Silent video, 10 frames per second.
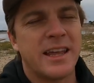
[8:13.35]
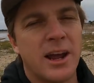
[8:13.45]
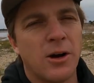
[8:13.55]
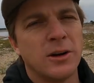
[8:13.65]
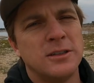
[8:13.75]

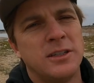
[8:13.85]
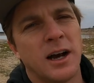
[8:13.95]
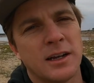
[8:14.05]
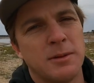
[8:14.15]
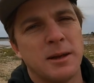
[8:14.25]
they are
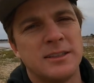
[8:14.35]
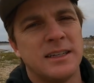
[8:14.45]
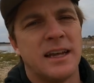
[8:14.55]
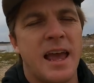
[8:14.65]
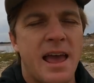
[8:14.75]

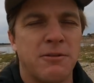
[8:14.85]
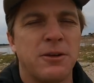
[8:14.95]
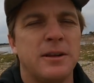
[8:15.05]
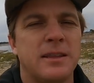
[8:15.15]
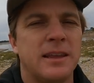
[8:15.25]
documenting
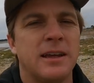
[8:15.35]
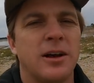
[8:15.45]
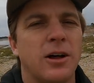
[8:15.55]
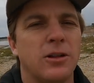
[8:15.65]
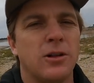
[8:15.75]
everything
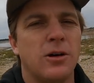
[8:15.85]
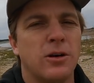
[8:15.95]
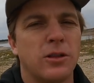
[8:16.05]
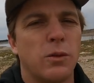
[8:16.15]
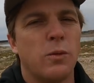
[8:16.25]

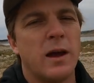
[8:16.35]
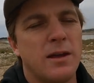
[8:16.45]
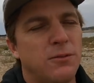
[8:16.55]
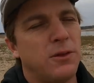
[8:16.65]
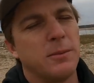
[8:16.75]
along the
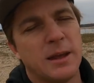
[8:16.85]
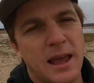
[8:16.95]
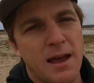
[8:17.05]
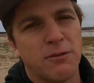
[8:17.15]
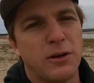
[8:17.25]
way, filming
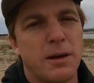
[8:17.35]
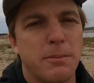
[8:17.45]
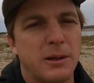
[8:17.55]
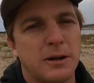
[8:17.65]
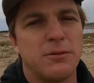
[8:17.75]
every
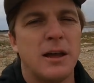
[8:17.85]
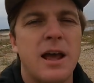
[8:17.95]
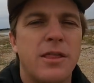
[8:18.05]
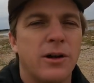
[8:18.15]
bit of it.